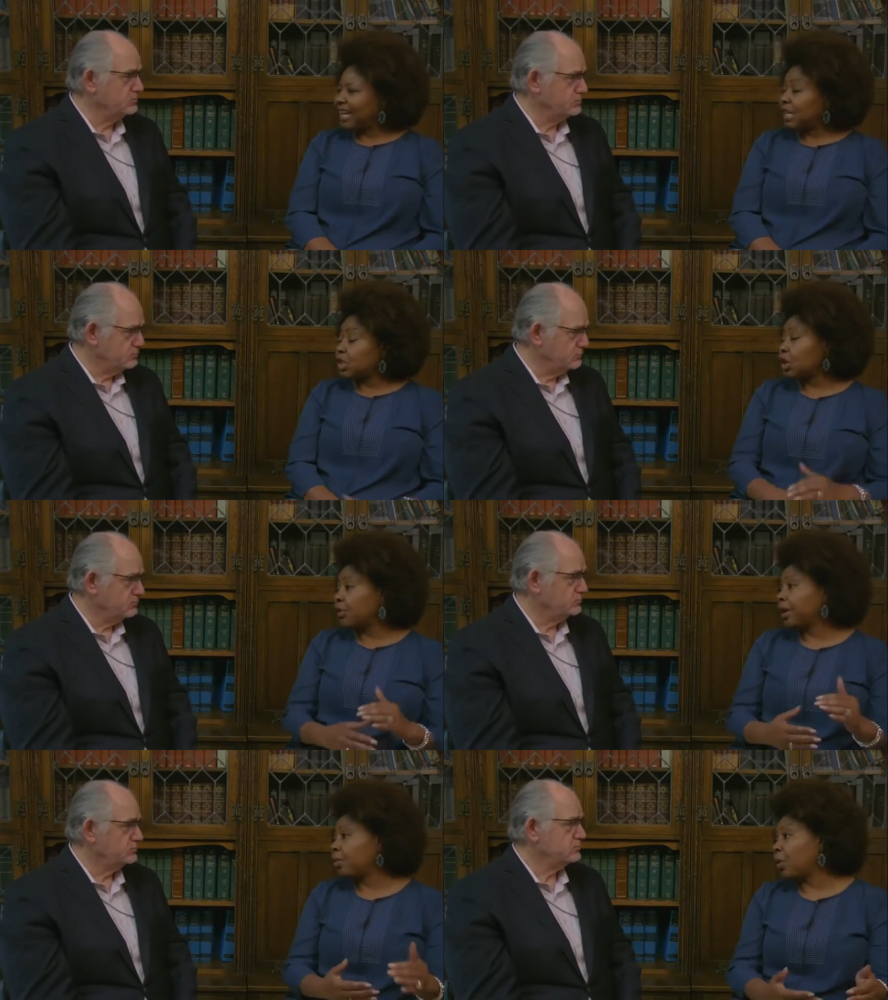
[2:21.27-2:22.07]
Speaker 1: And so
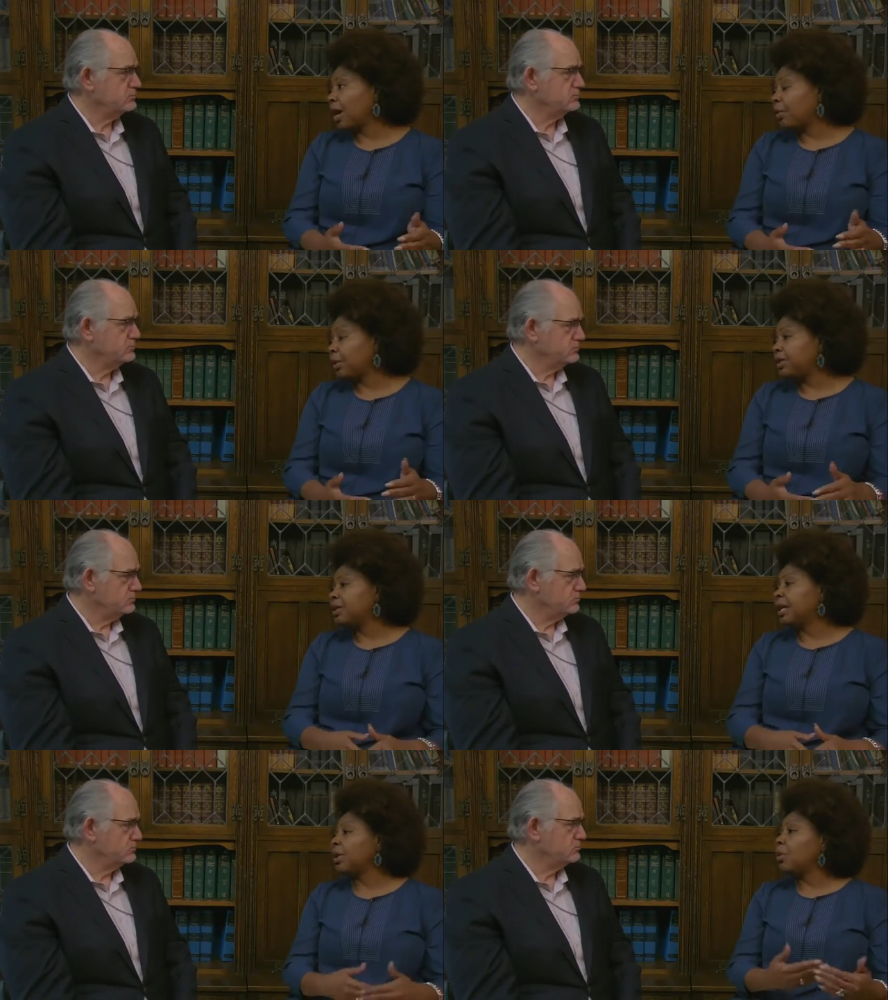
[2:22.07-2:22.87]
then while, when you
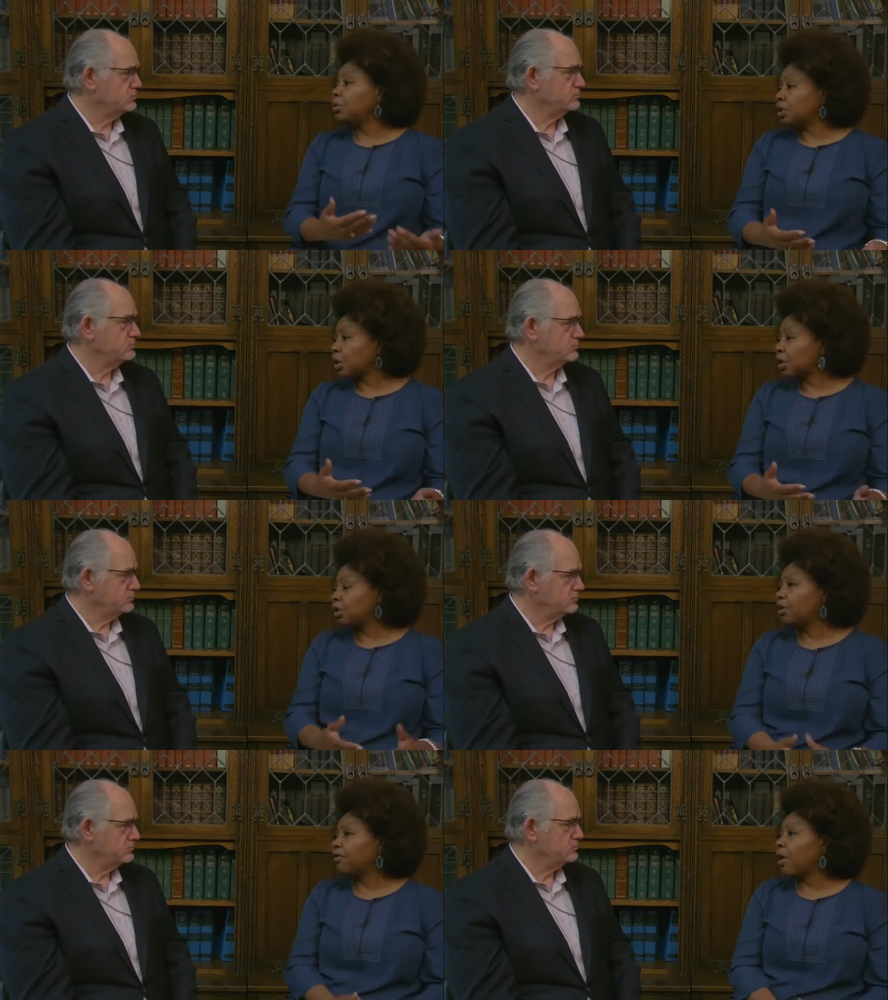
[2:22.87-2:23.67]
get older,
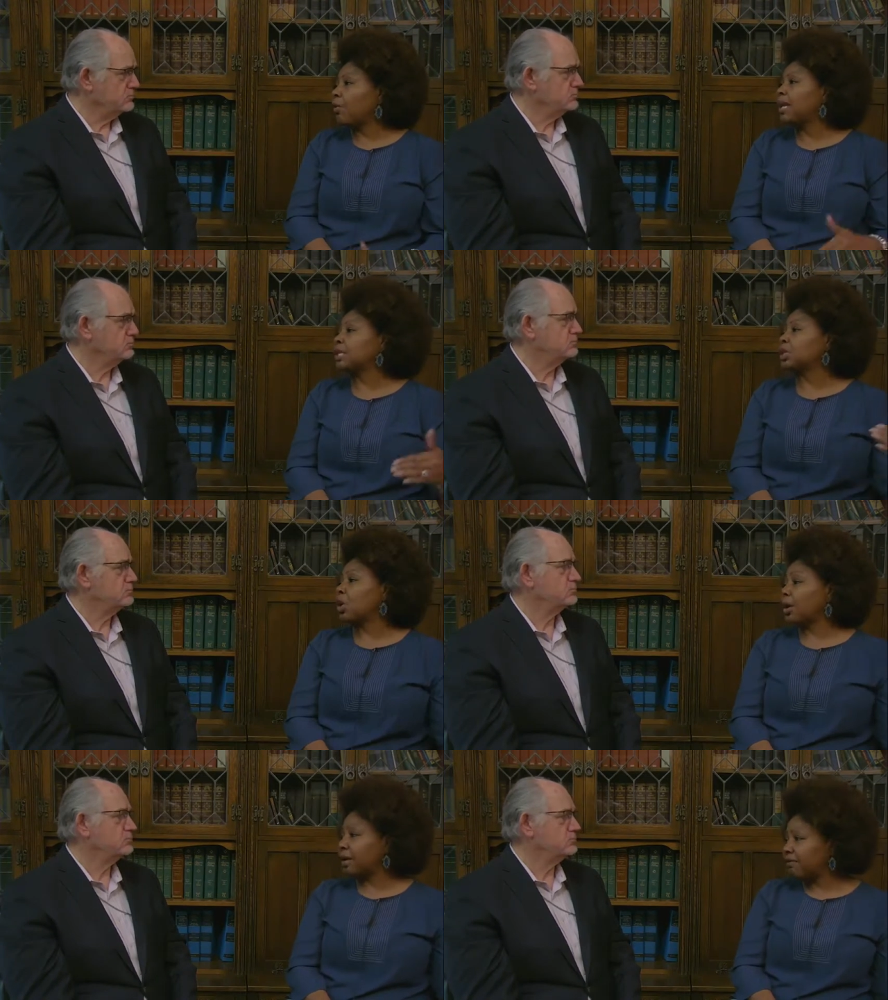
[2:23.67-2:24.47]
you've already
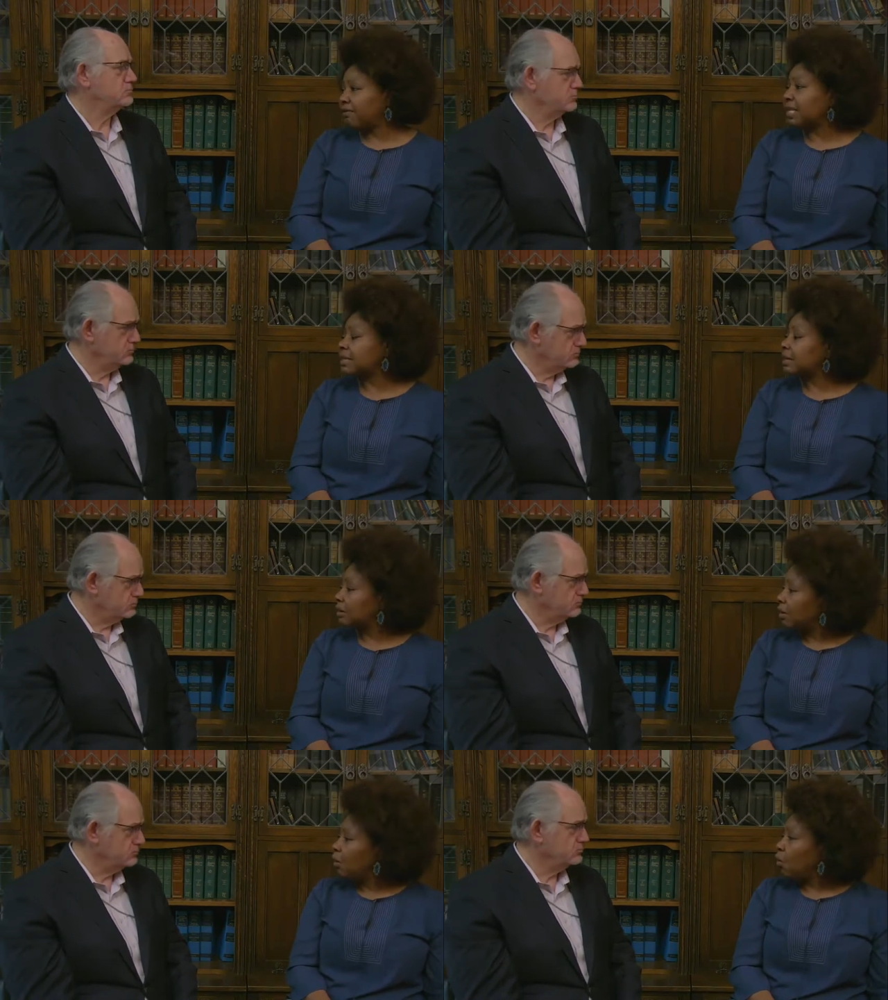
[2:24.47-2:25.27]
started investing
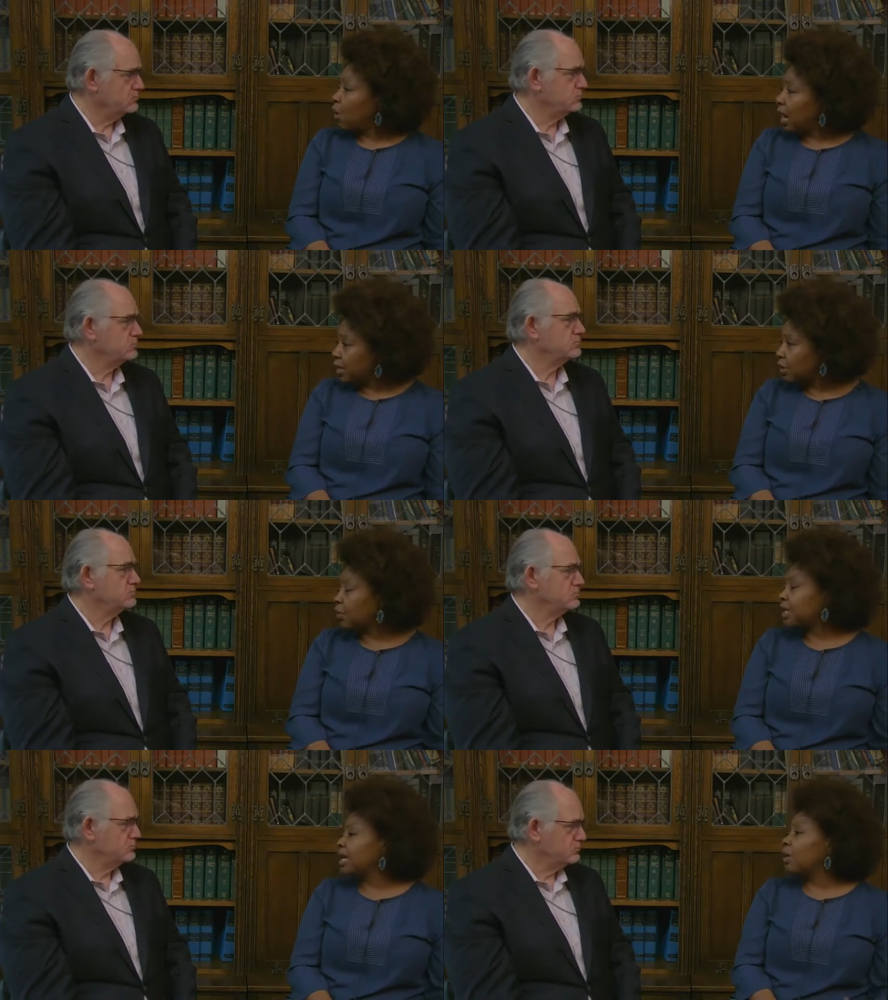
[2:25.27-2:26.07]
while you were
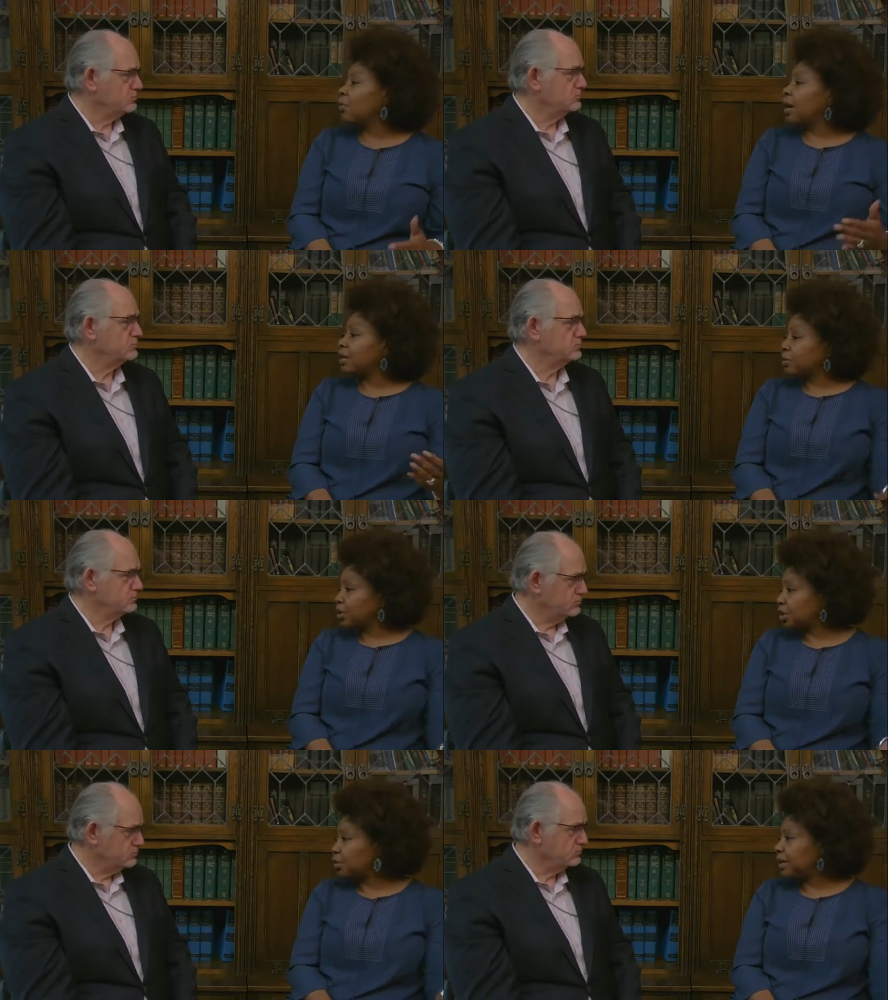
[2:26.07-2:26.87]
young, while you were in
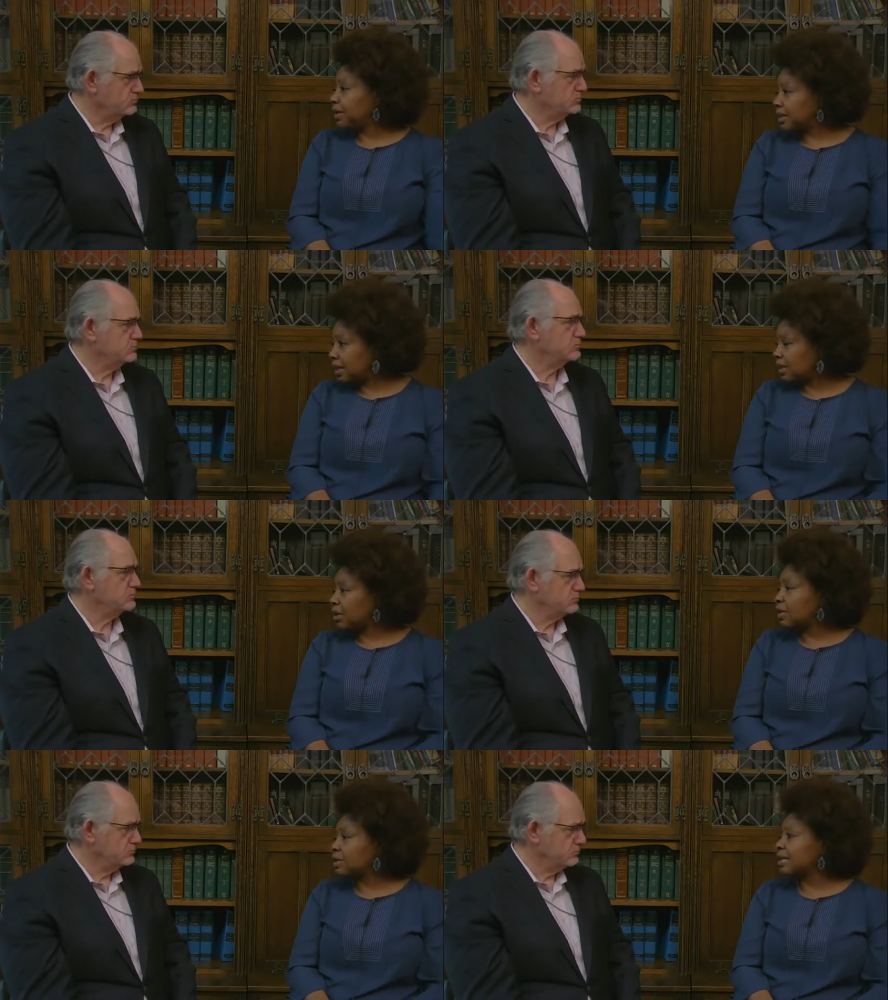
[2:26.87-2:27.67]
your twenties and thirties.